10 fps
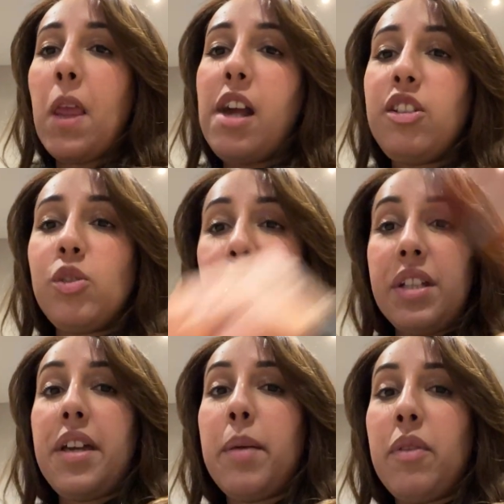it's 1
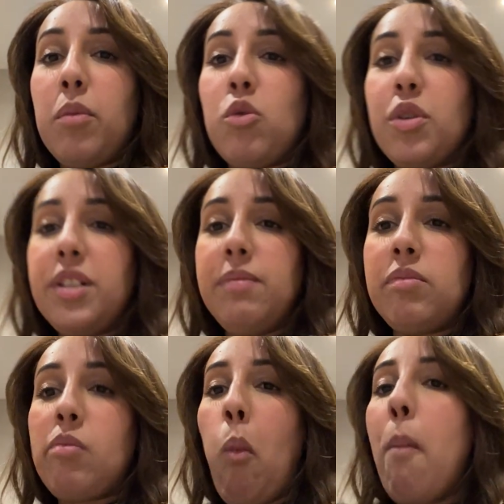a.m. in the morning
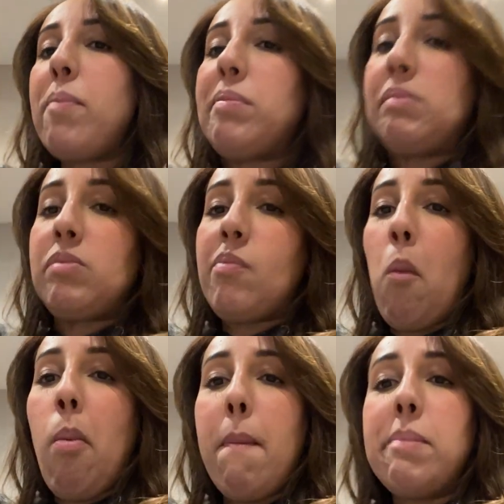
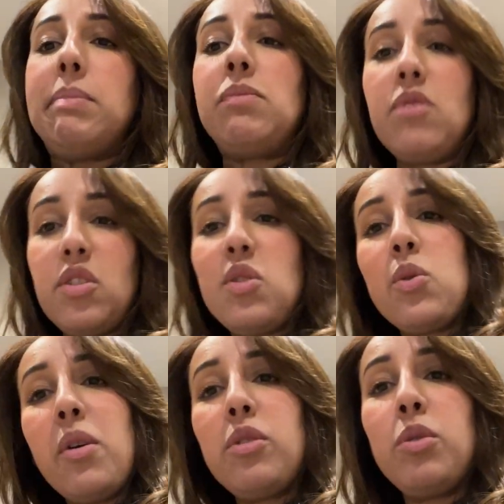this is
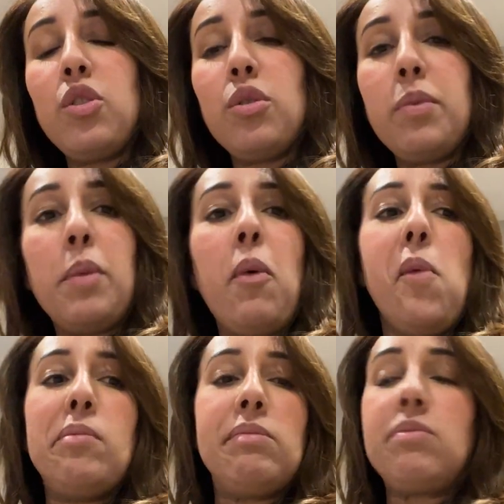what we do,
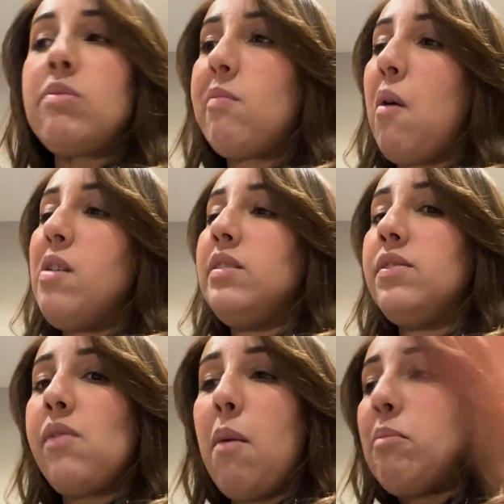people.
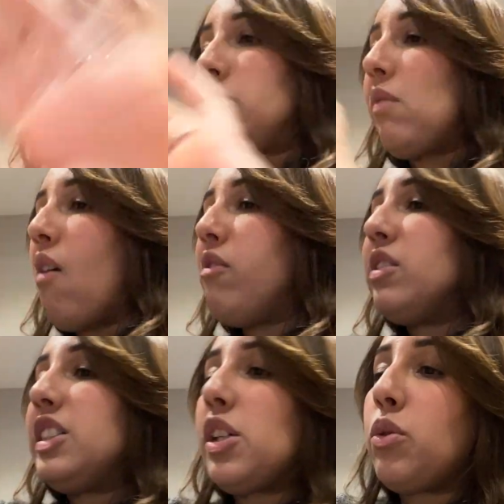
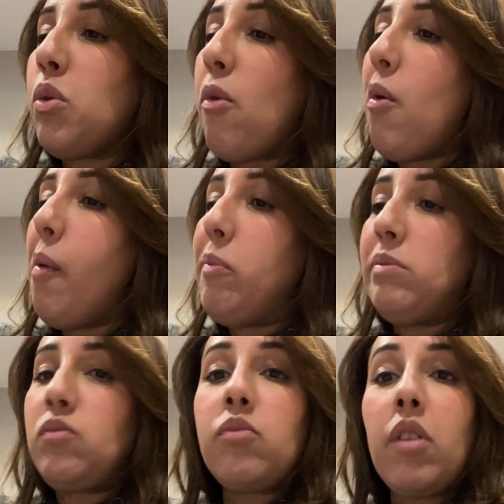Very not normal,
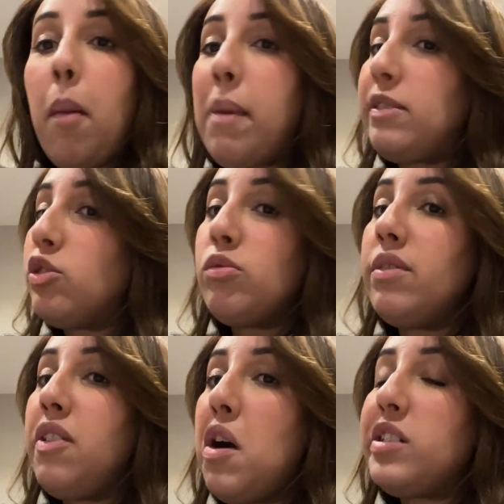but normal
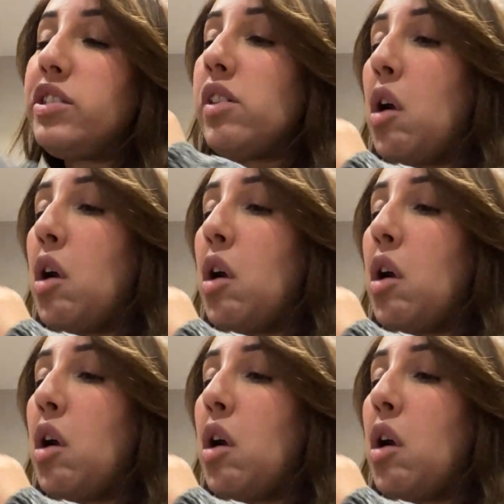for us.